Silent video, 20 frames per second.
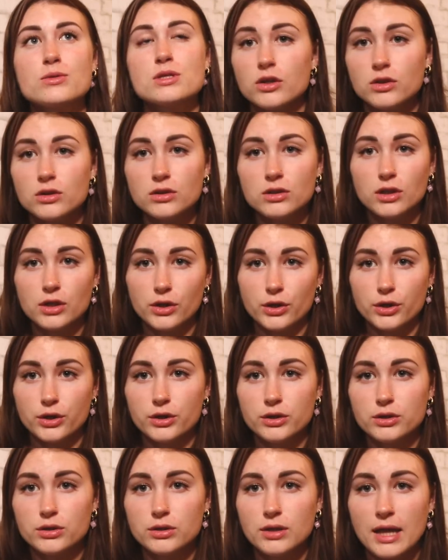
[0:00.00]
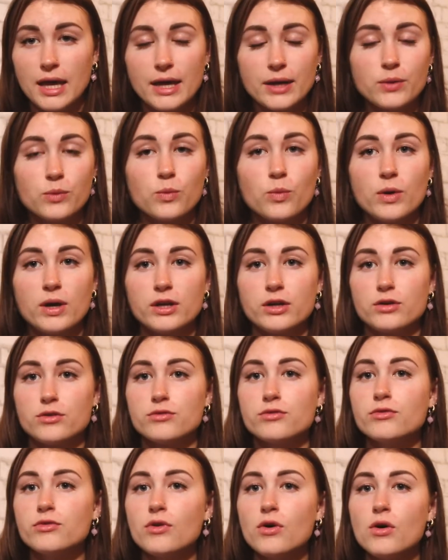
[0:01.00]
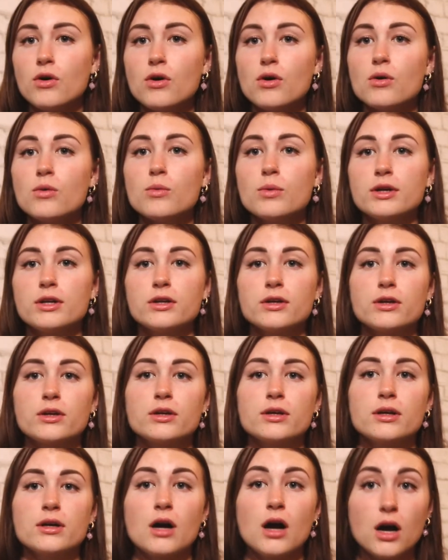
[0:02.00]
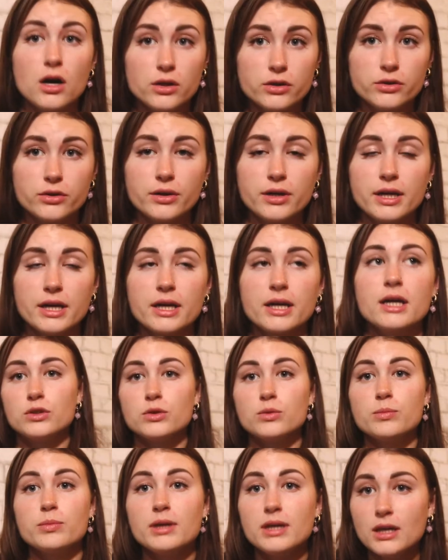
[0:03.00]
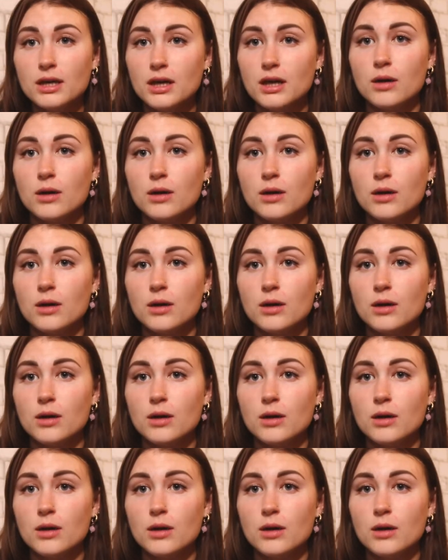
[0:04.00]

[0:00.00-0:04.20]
You'll learn like when you're full, when you're hungry. You'll be